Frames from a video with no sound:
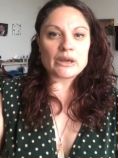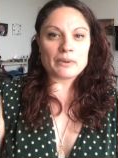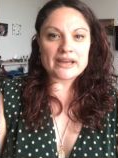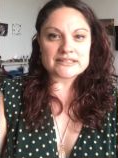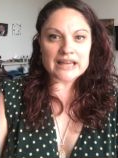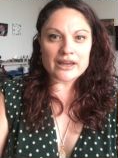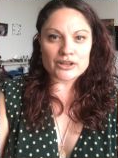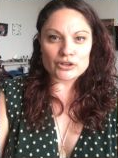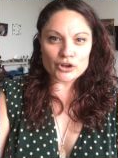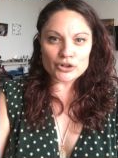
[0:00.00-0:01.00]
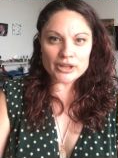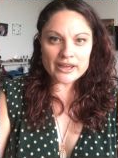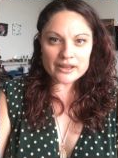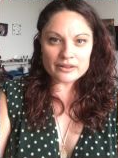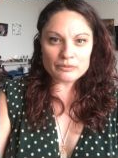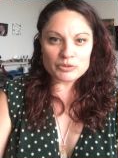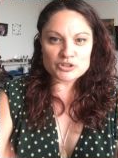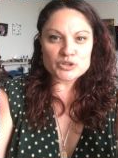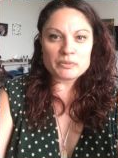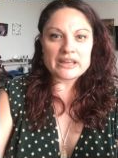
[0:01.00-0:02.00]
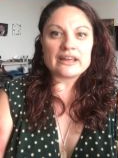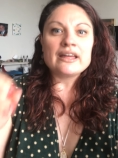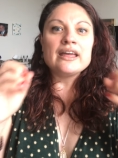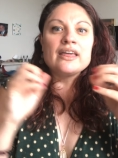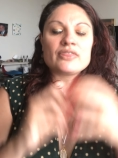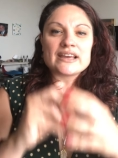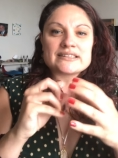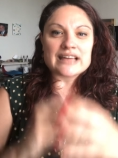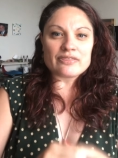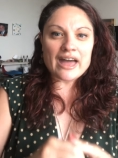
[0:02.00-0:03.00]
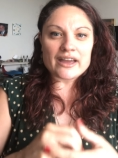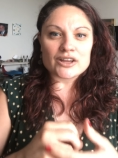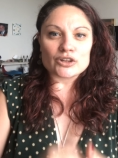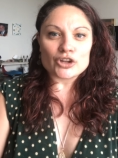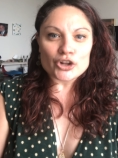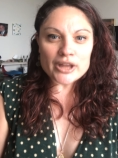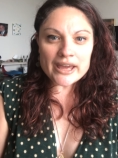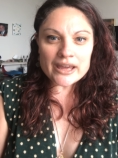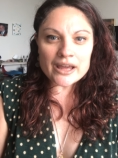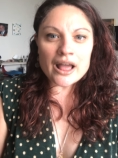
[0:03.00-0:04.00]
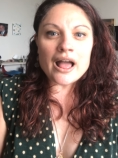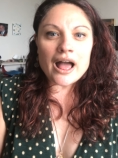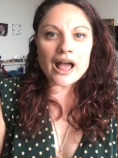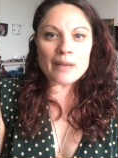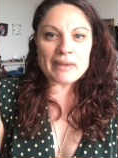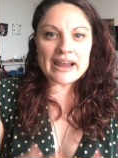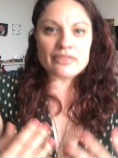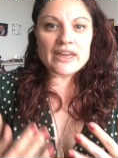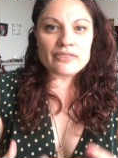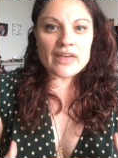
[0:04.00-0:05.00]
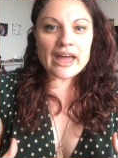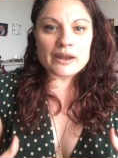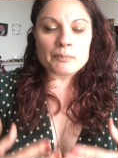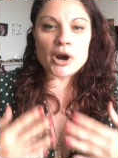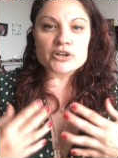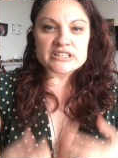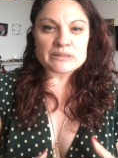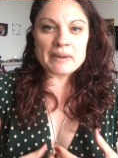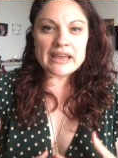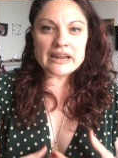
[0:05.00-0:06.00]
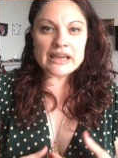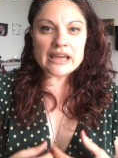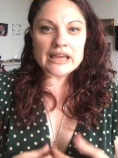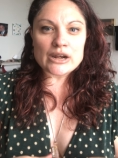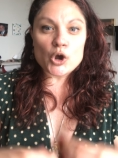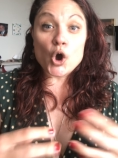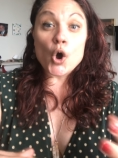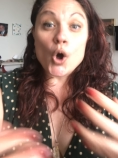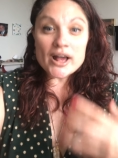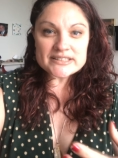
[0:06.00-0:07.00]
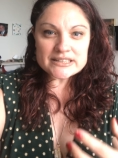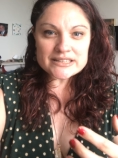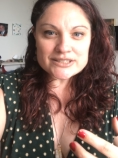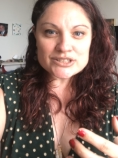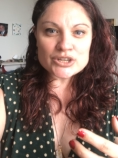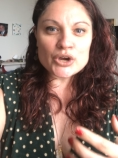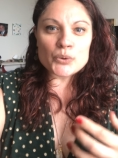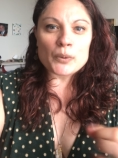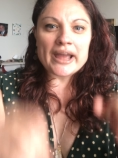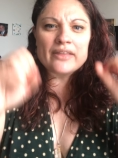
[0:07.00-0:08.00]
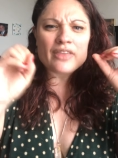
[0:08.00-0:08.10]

ways that can look like. There's so many things that that can look like. Um, and I think that participating in causes, right,